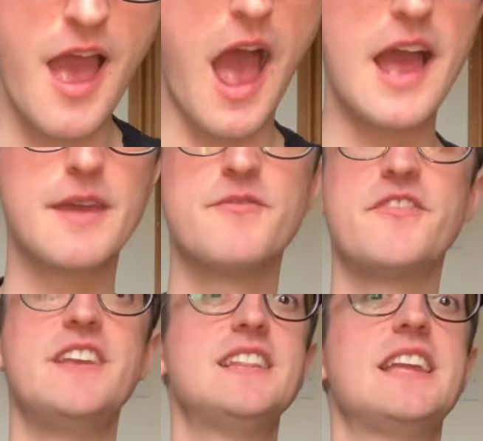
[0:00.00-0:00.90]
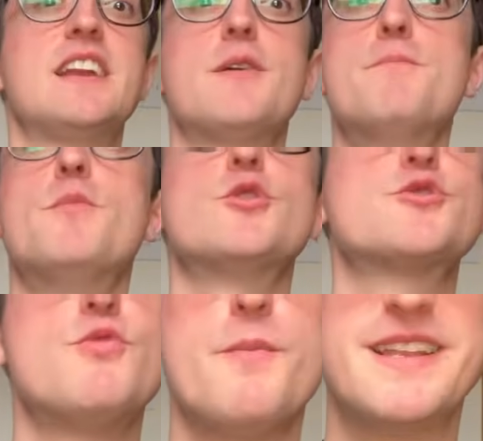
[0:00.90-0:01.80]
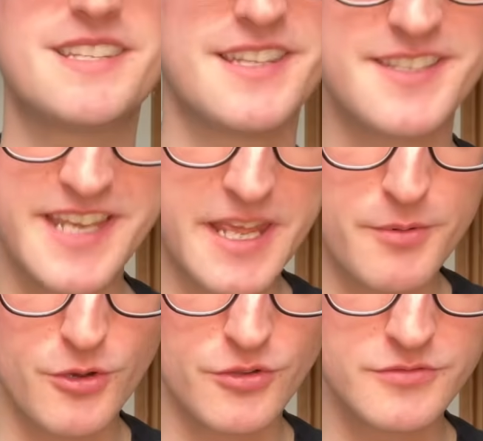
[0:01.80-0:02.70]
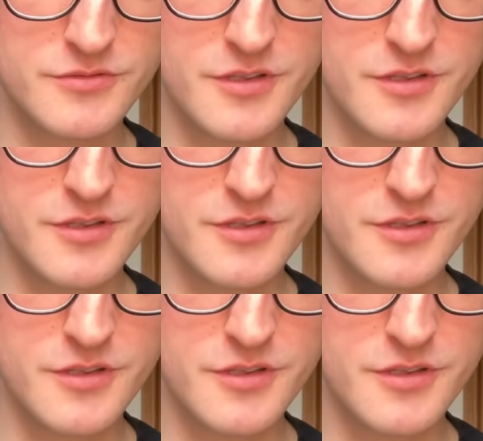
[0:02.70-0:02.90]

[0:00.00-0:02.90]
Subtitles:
I am feeling much more mentally stable.